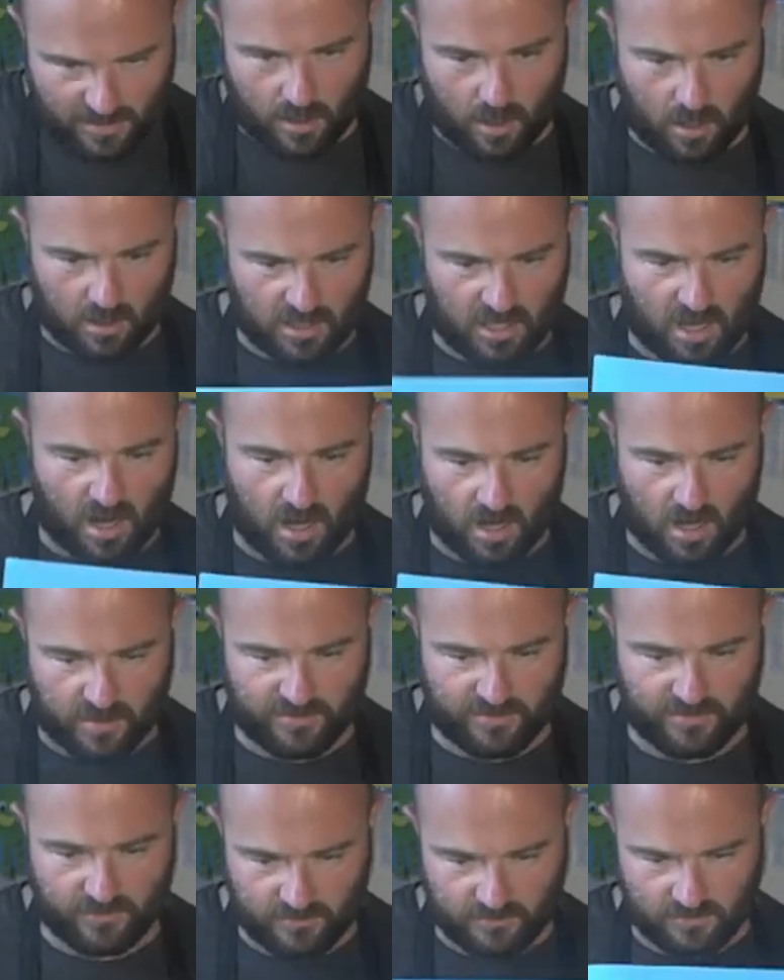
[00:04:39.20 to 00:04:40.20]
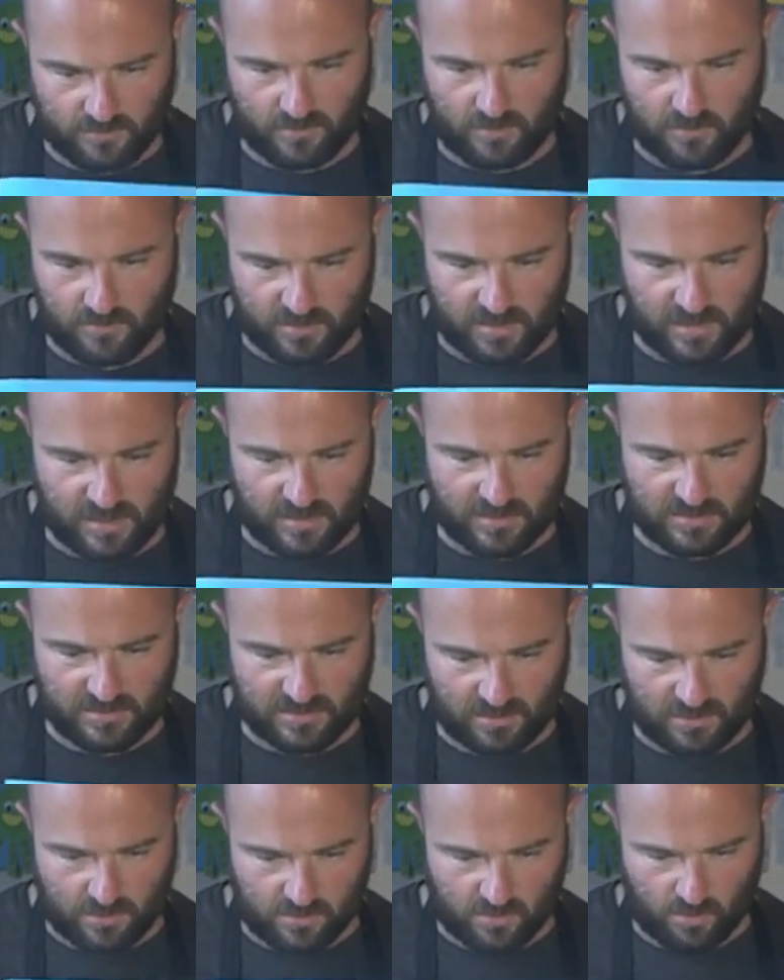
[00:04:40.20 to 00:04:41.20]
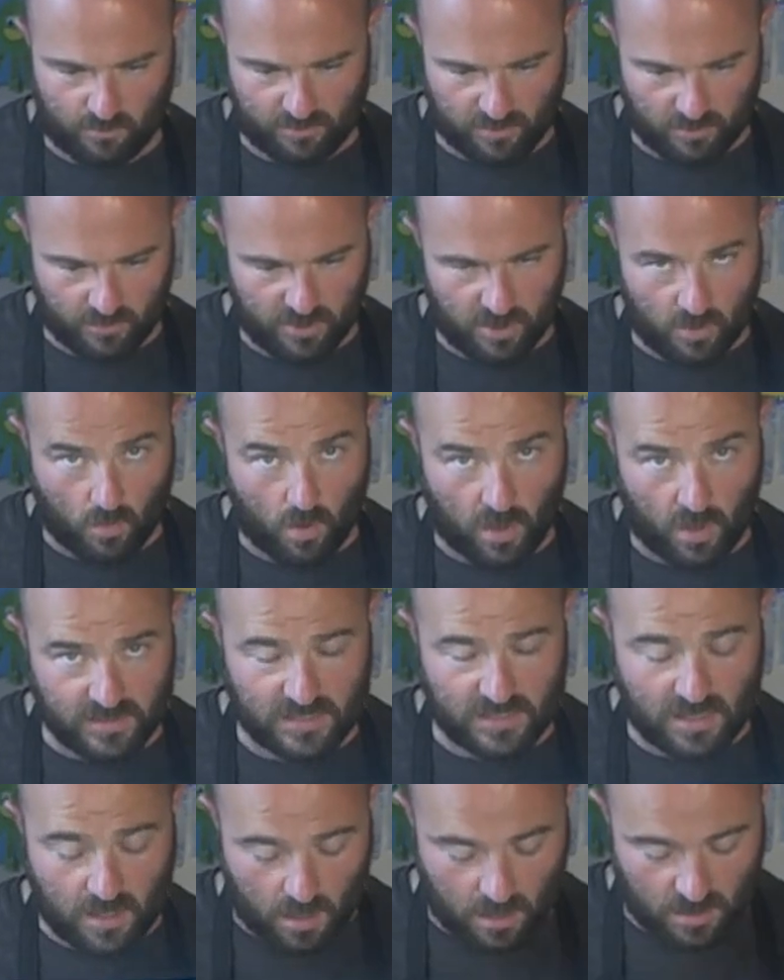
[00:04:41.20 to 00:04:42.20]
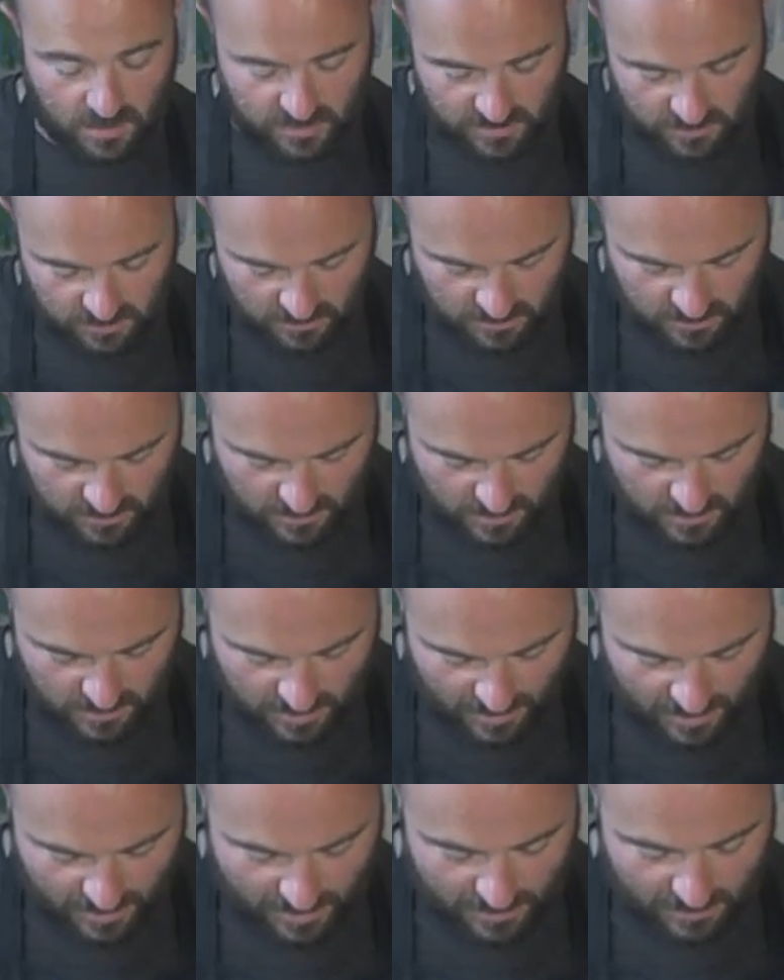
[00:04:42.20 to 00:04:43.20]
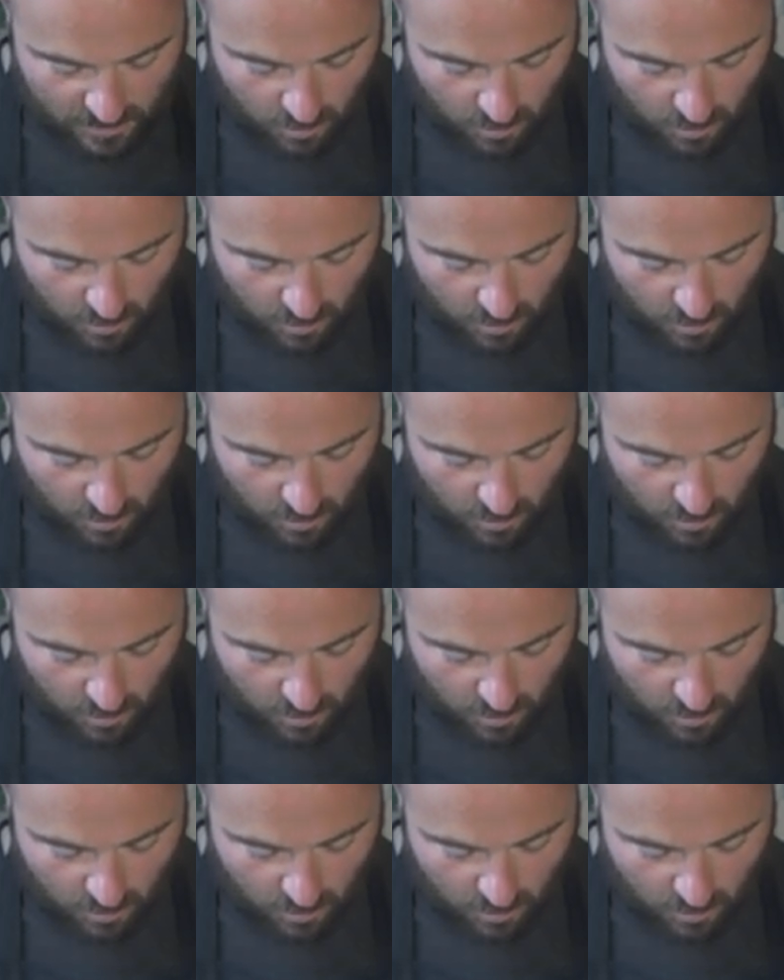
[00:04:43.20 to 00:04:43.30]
our card. Okay, so your blue or your white card. And